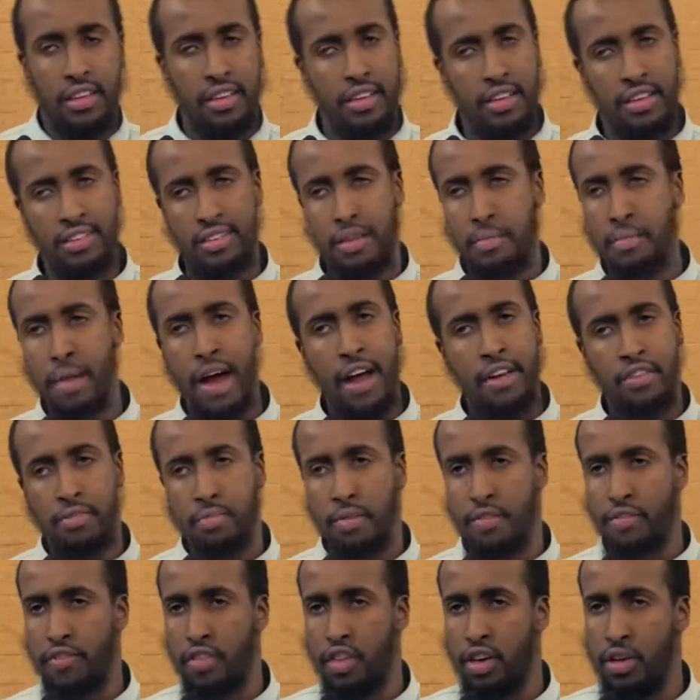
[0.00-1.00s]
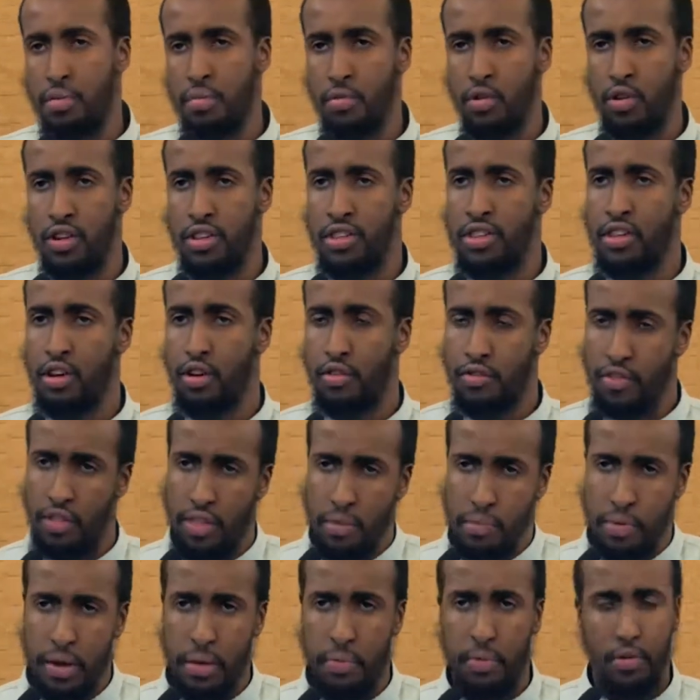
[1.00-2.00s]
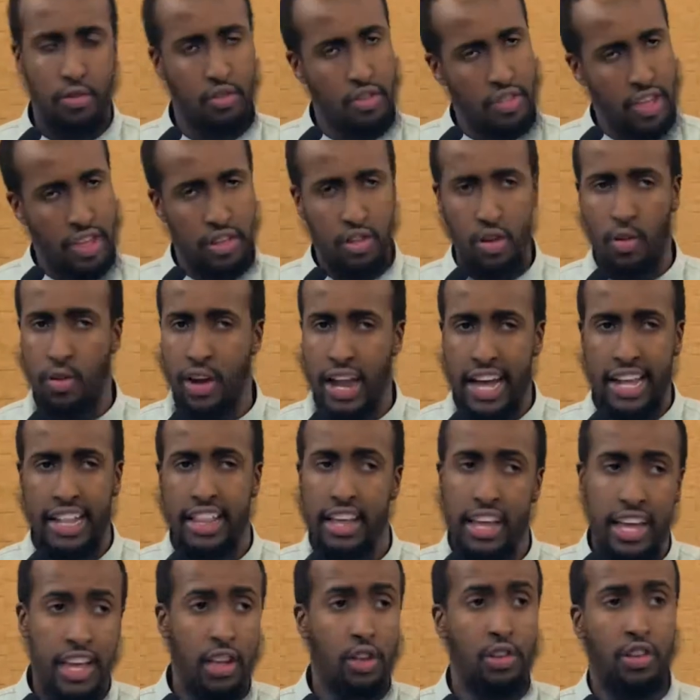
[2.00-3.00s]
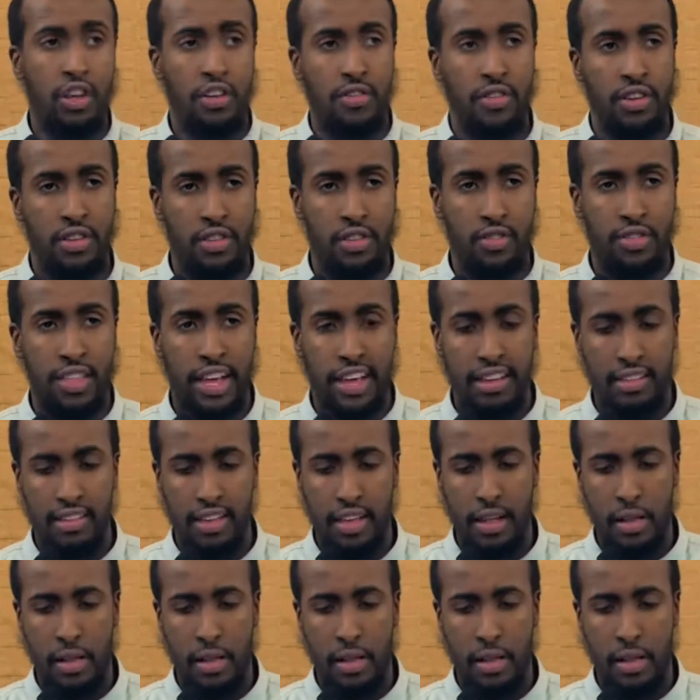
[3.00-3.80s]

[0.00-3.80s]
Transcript: it's embarrassment for the community or for the people. So they don't like, they killed her because of that.